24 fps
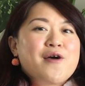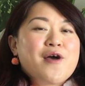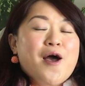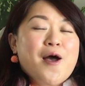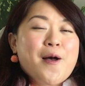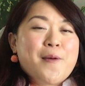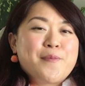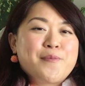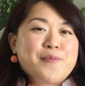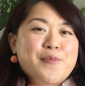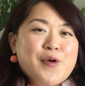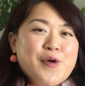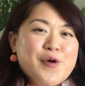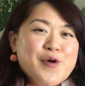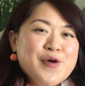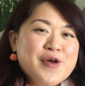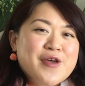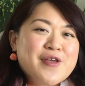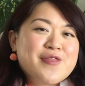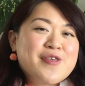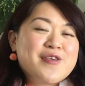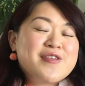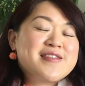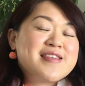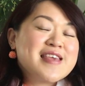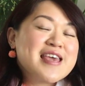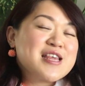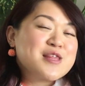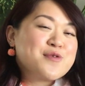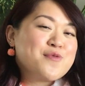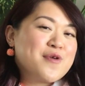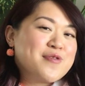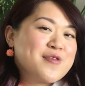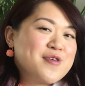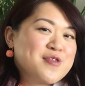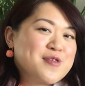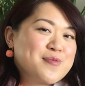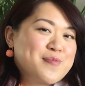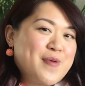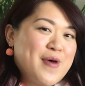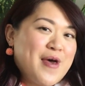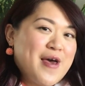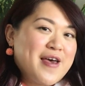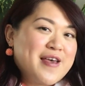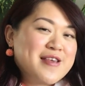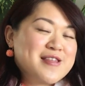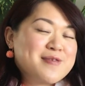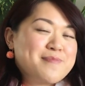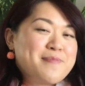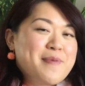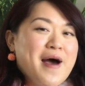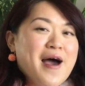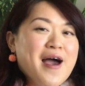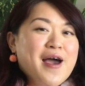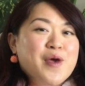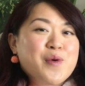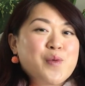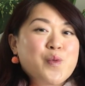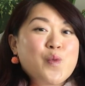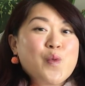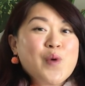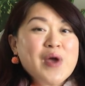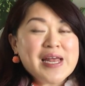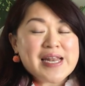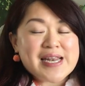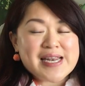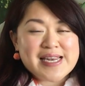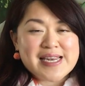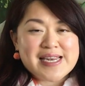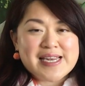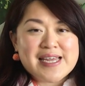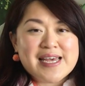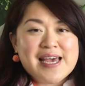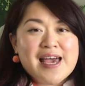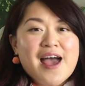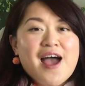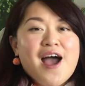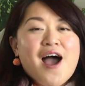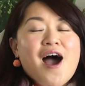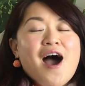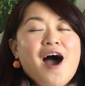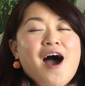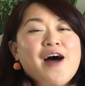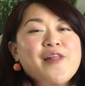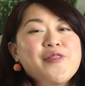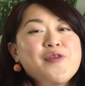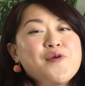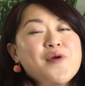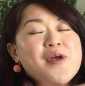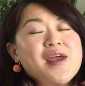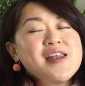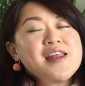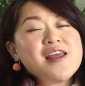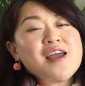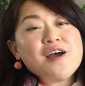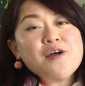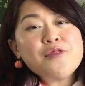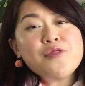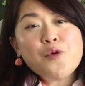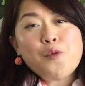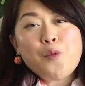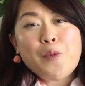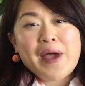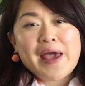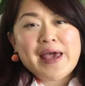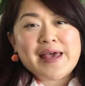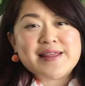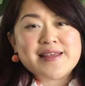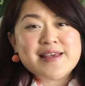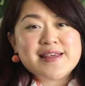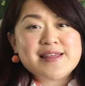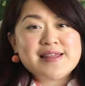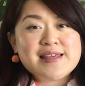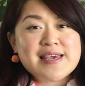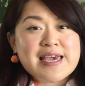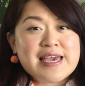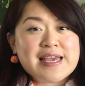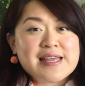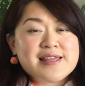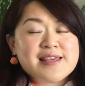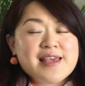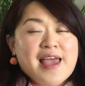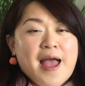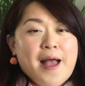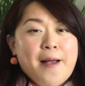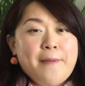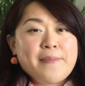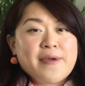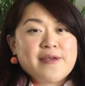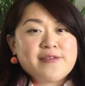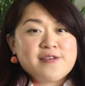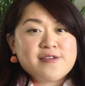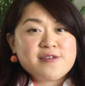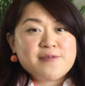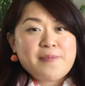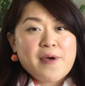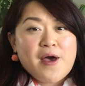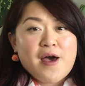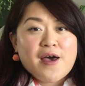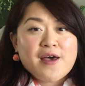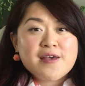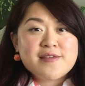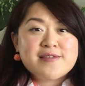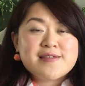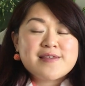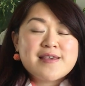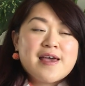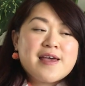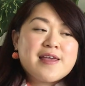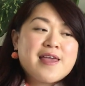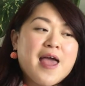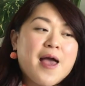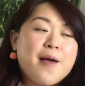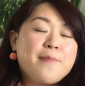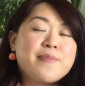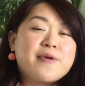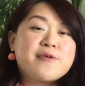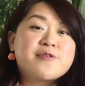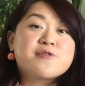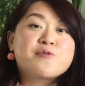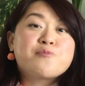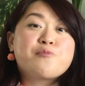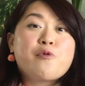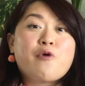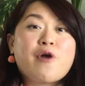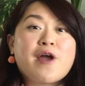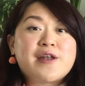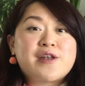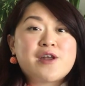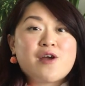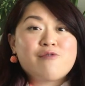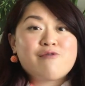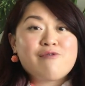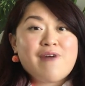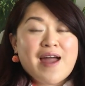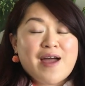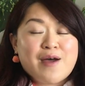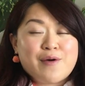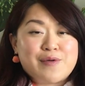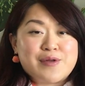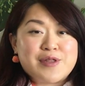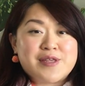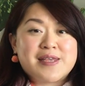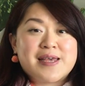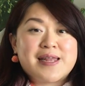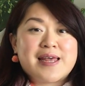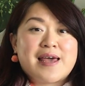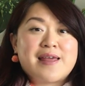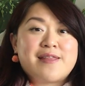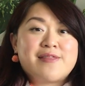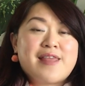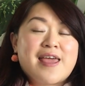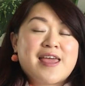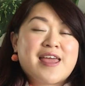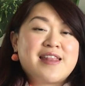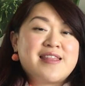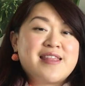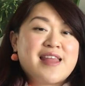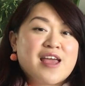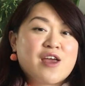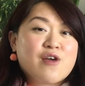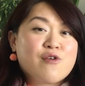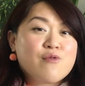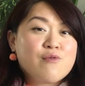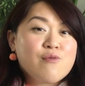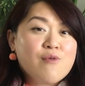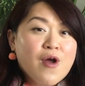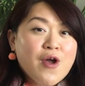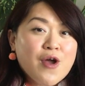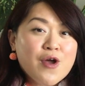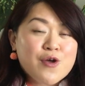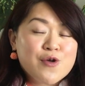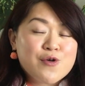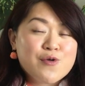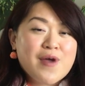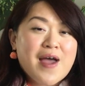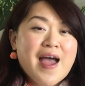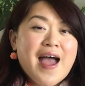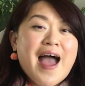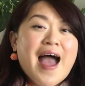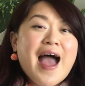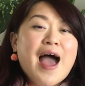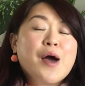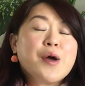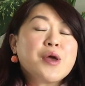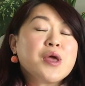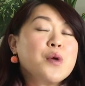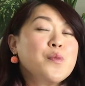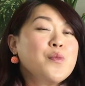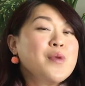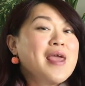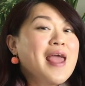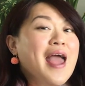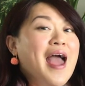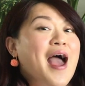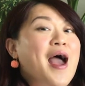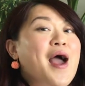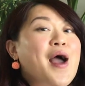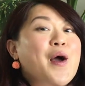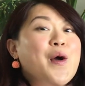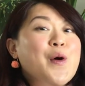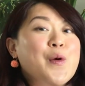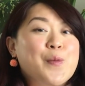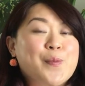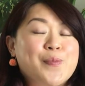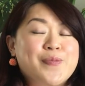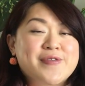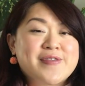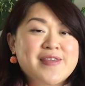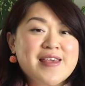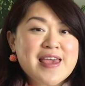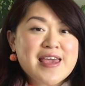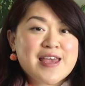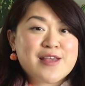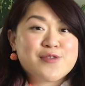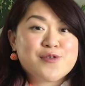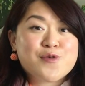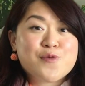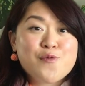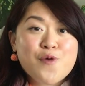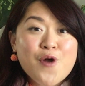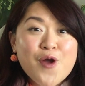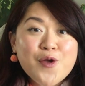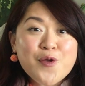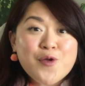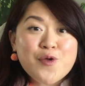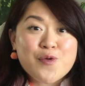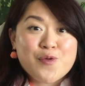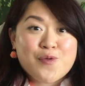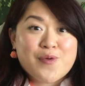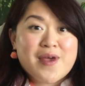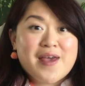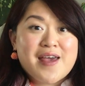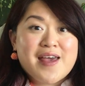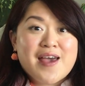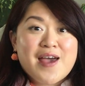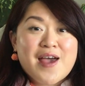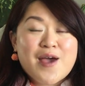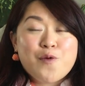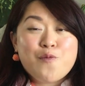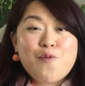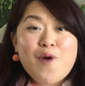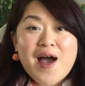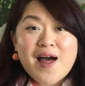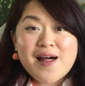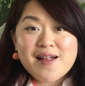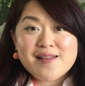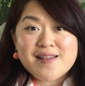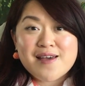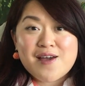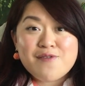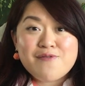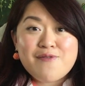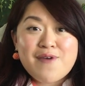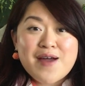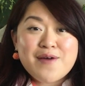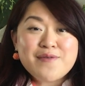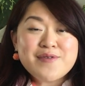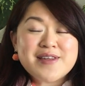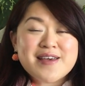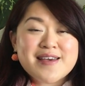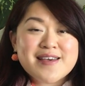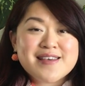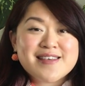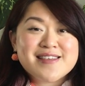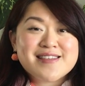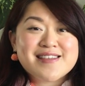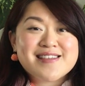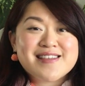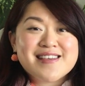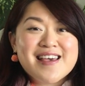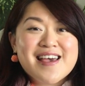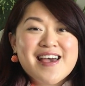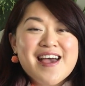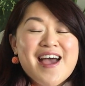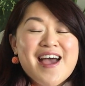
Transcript: book, the seeds were dispersed by wind. Are there any other ways that seeds can be dispersed, can be spread around so that they can then grow? How can we help seeds grow well around us?